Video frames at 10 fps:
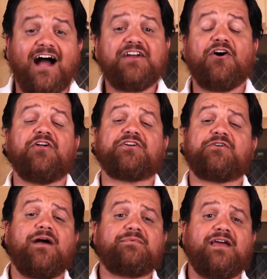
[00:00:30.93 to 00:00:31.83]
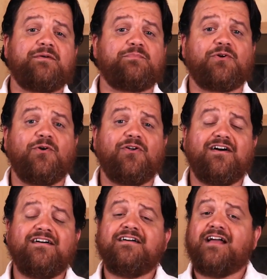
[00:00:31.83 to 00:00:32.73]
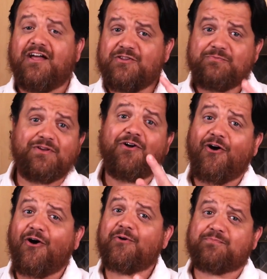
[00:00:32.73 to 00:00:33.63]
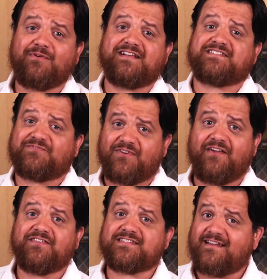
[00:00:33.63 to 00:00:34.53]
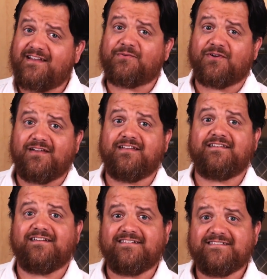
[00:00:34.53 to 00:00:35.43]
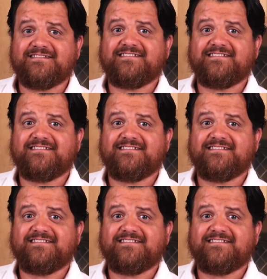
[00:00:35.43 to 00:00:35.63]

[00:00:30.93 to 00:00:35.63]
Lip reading: I call it crab cake pakora, and you'd be hard-pressed to find this anywhere in India.